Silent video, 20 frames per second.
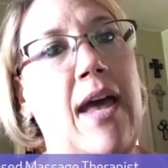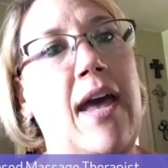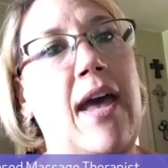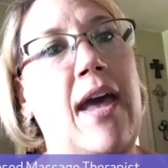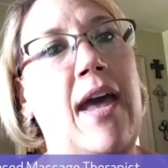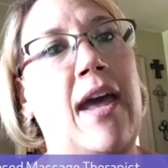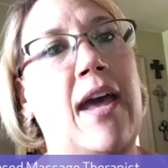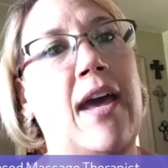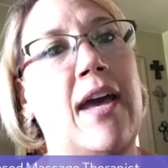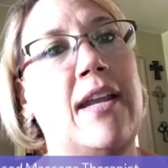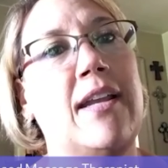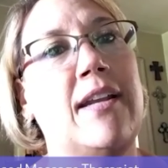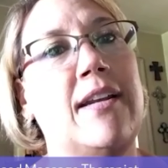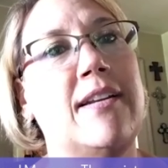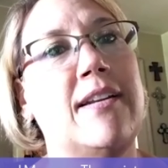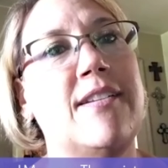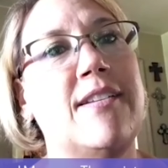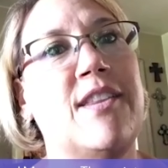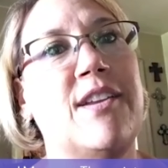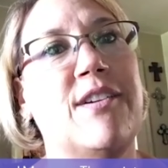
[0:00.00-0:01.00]

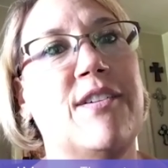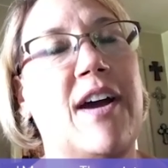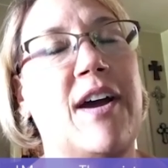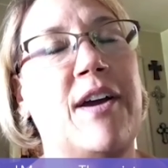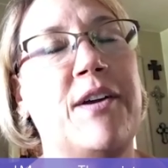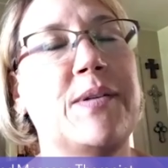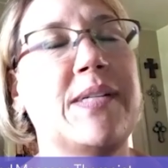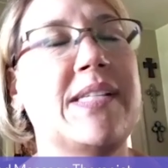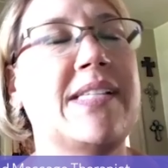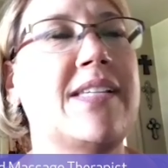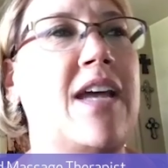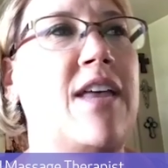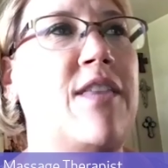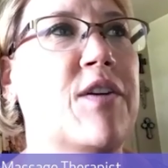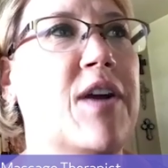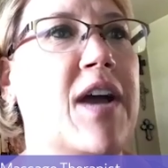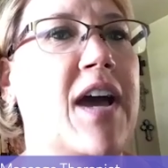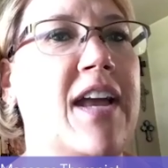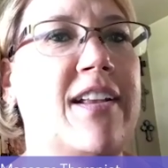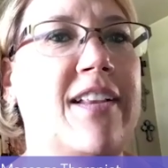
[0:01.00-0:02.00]
And I always say
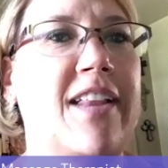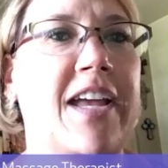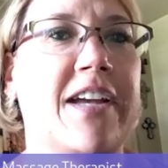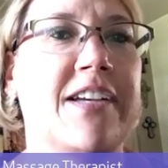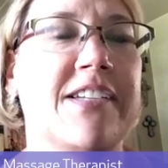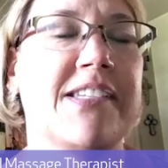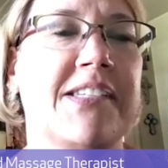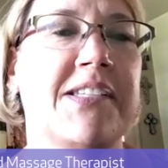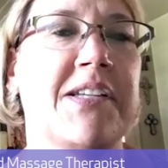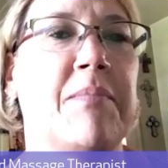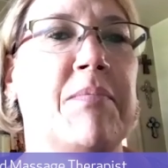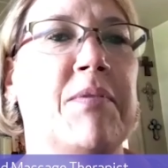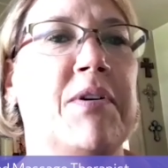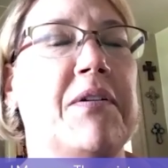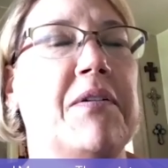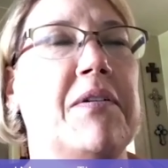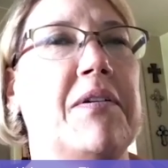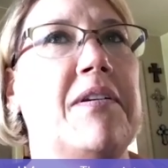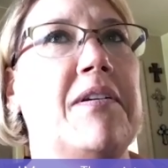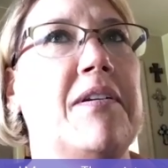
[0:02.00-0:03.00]
they're kind of like a
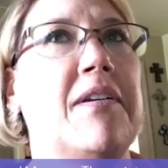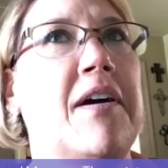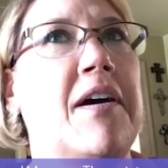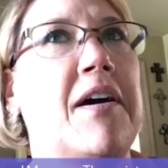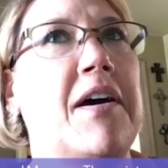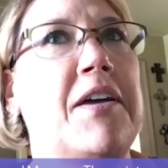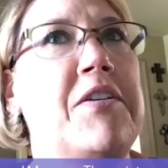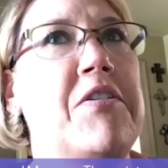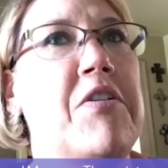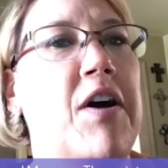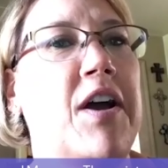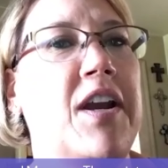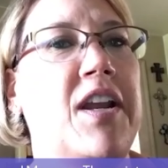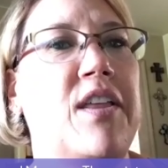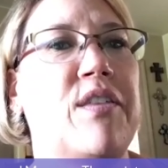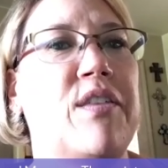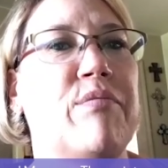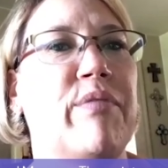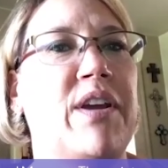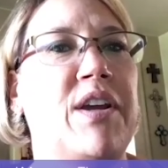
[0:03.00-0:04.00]
stubborn,
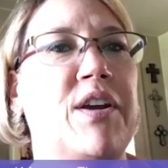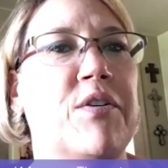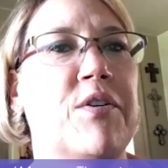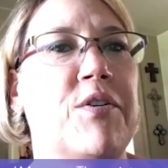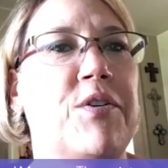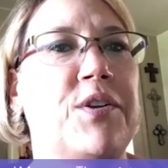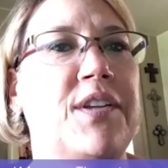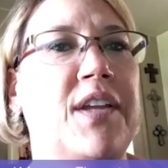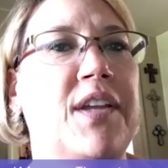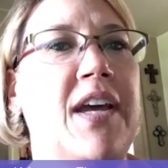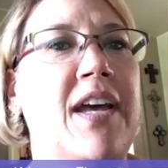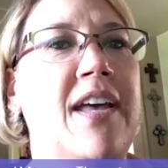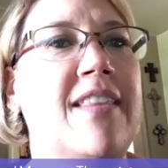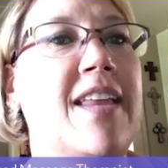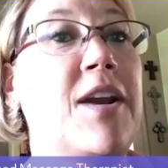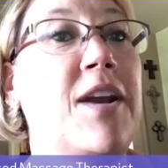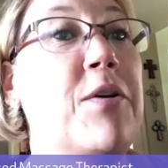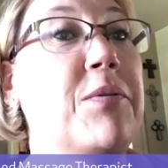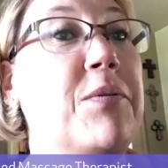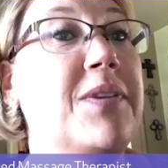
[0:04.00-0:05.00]
naughty 3-year-old. They
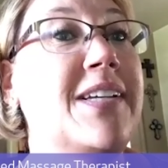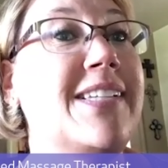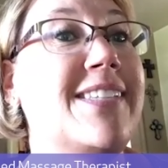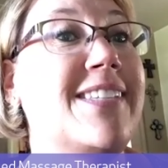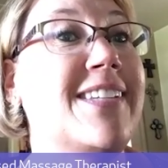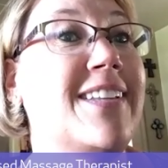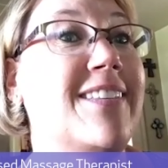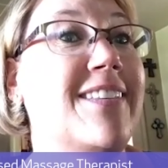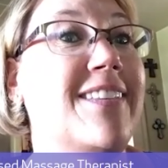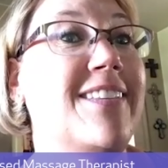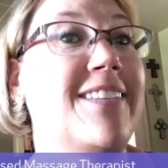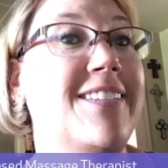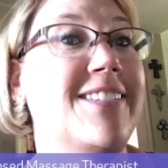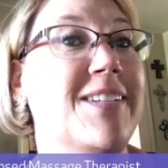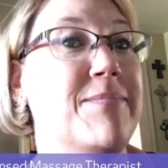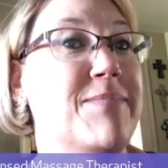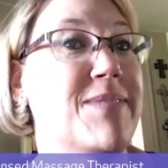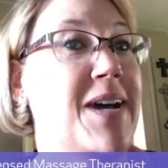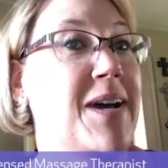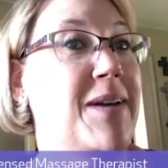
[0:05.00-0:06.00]
don't listen
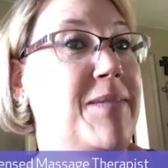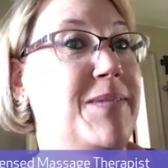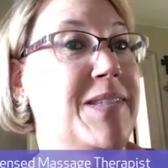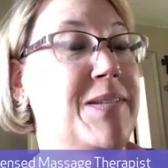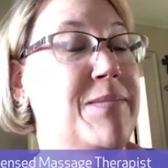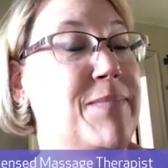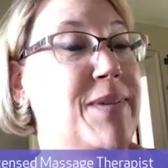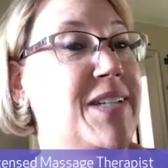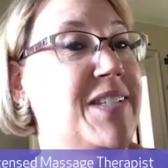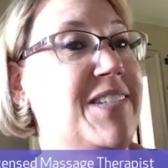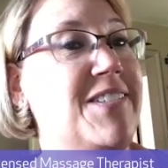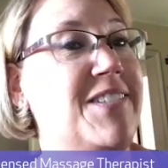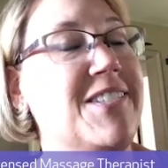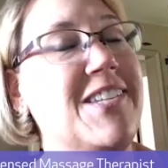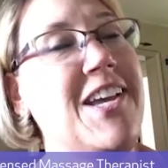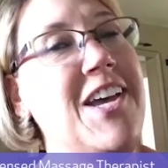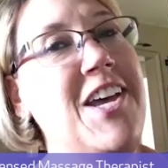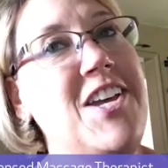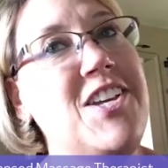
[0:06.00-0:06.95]
sometimes, the muscles.